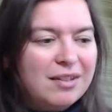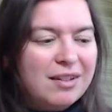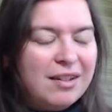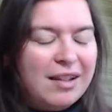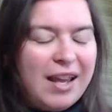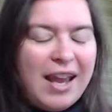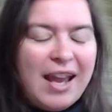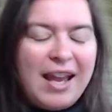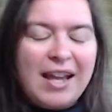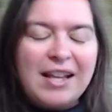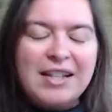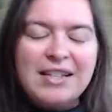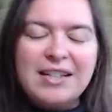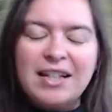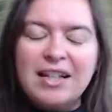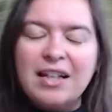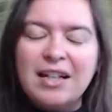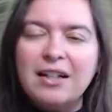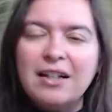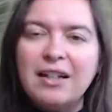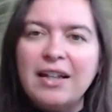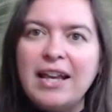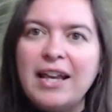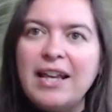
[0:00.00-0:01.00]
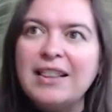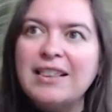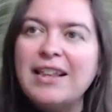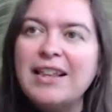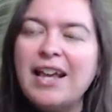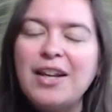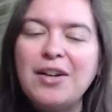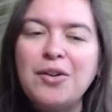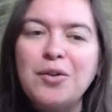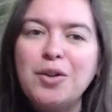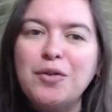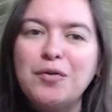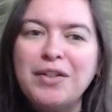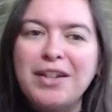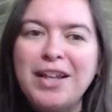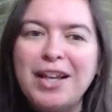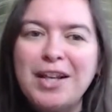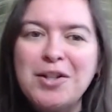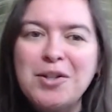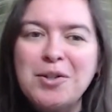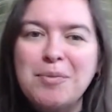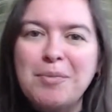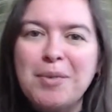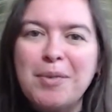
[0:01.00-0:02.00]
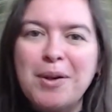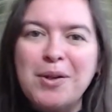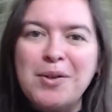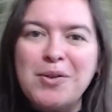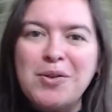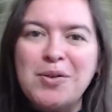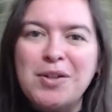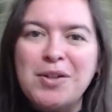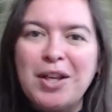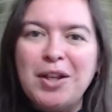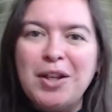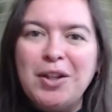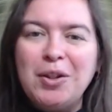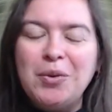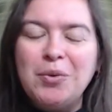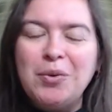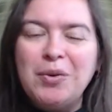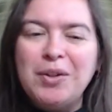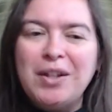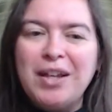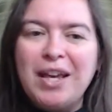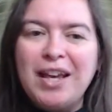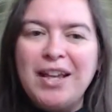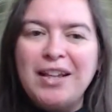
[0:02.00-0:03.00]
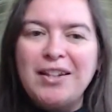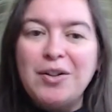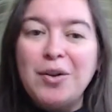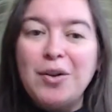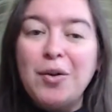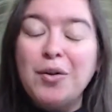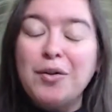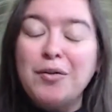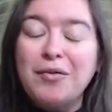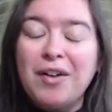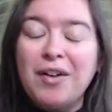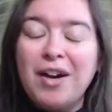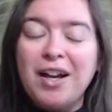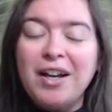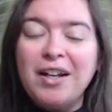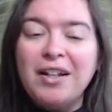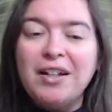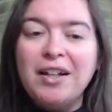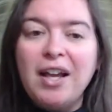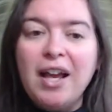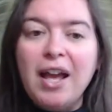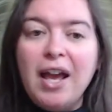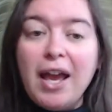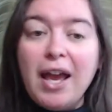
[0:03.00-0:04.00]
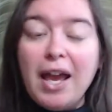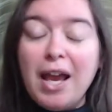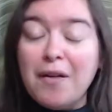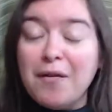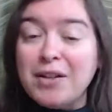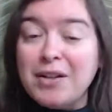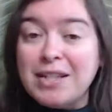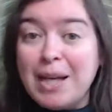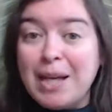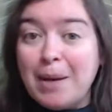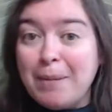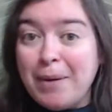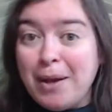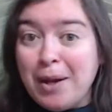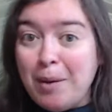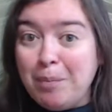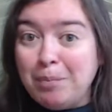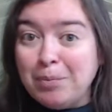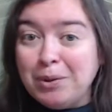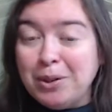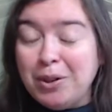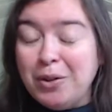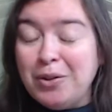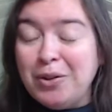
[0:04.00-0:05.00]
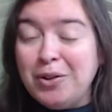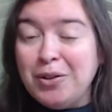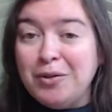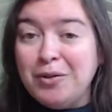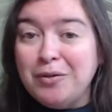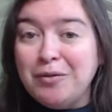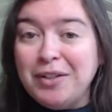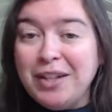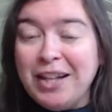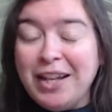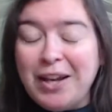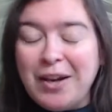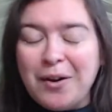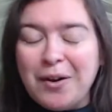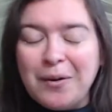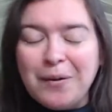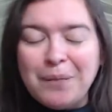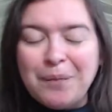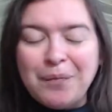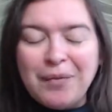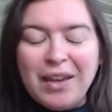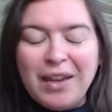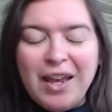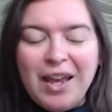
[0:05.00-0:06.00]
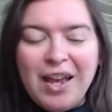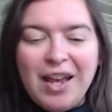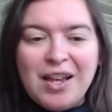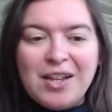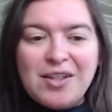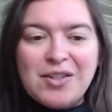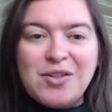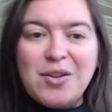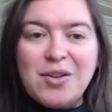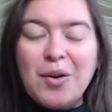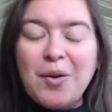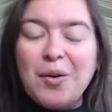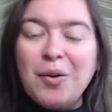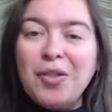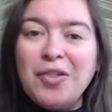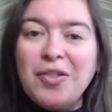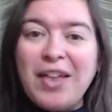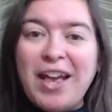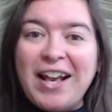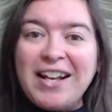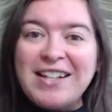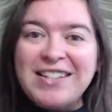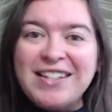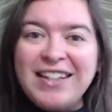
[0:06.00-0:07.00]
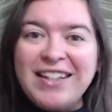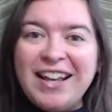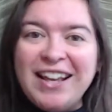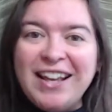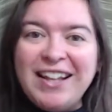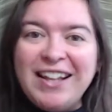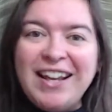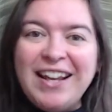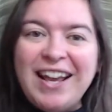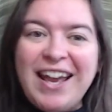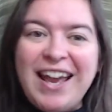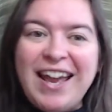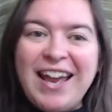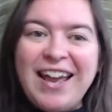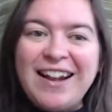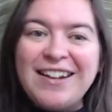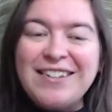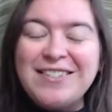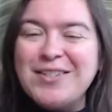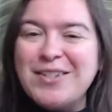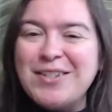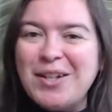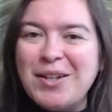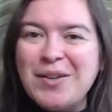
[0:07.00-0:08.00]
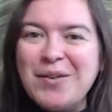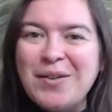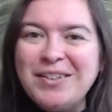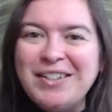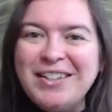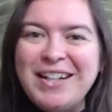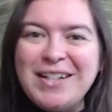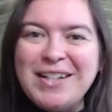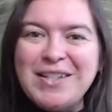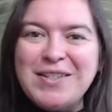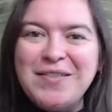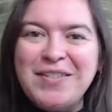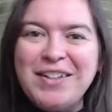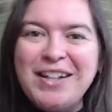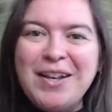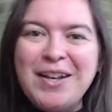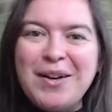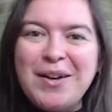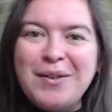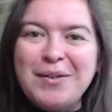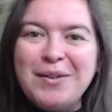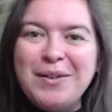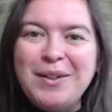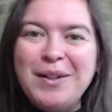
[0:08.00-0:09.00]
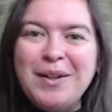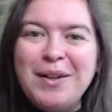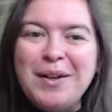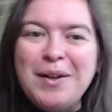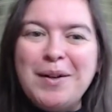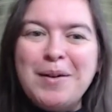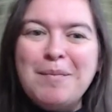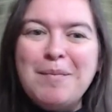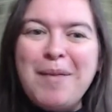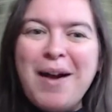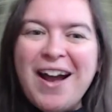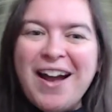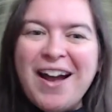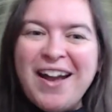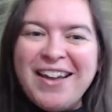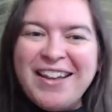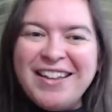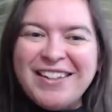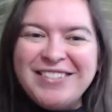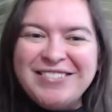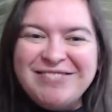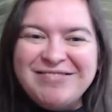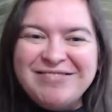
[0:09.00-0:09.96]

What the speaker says: and hit that notification bell so that you get notified every time I upload a new video. So thanks again, and I'll see you on the next video. Bye.